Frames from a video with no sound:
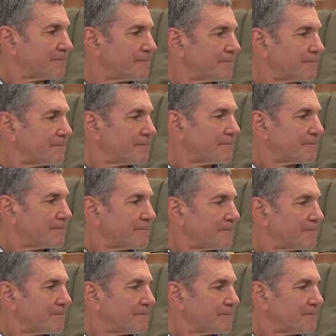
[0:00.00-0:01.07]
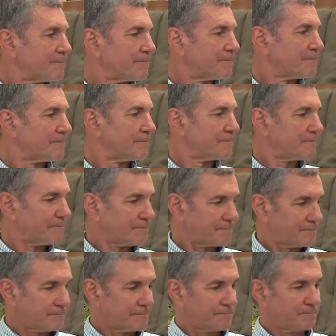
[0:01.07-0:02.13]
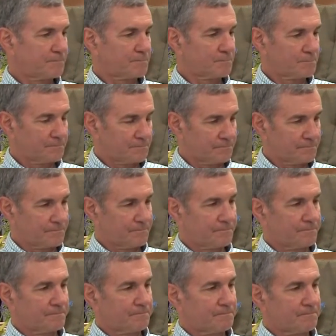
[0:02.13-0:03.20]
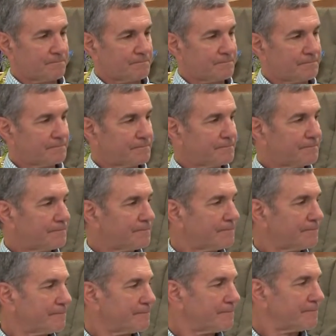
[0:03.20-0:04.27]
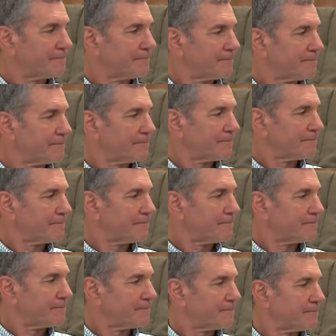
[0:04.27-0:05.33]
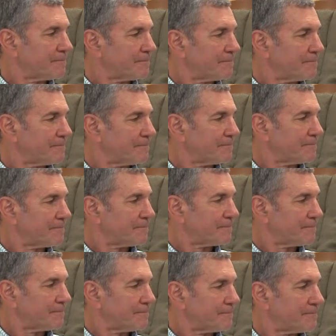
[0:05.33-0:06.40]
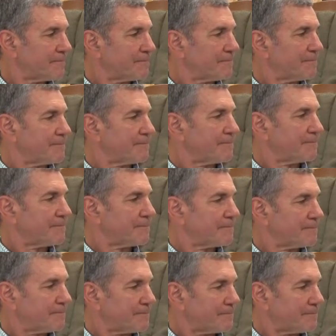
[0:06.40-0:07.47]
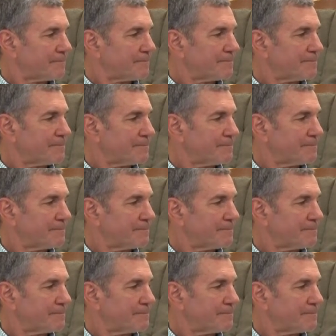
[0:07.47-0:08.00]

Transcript: This person isn't speaking.